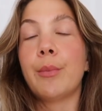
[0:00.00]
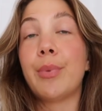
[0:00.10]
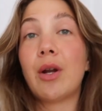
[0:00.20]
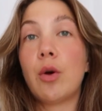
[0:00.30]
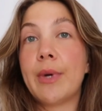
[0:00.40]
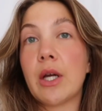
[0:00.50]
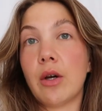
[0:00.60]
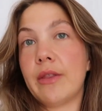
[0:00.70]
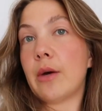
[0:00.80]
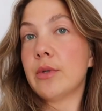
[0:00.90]
But oh my
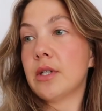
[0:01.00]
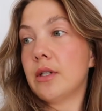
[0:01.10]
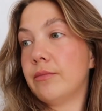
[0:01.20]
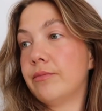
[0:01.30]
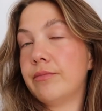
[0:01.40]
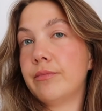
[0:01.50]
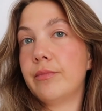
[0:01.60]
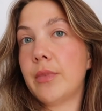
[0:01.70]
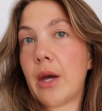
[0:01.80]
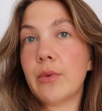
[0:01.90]
God, that was
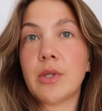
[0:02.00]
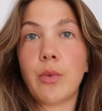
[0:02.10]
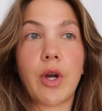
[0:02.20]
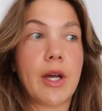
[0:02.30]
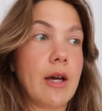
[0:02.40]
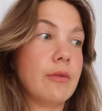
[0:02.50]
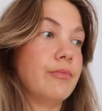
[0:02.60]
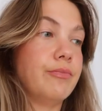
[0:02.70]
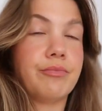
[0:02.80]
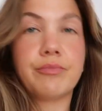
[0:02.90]
a workout,
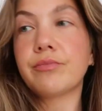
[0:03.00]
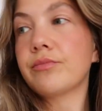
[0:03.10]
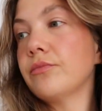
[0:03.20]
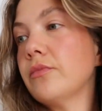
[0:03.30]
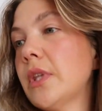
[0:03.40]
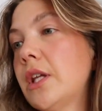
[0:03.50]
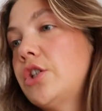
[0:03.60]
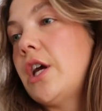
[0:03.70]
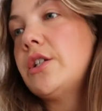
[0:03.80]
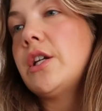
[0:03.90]

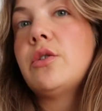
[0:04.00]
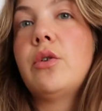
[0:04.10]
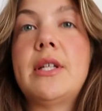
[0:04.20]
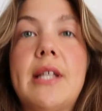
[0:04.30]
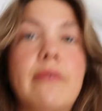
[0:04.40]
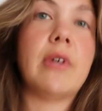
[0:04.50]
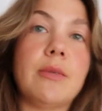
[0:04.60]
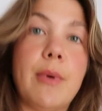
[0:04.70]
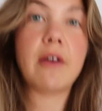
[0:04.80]
changing into all these outfits. But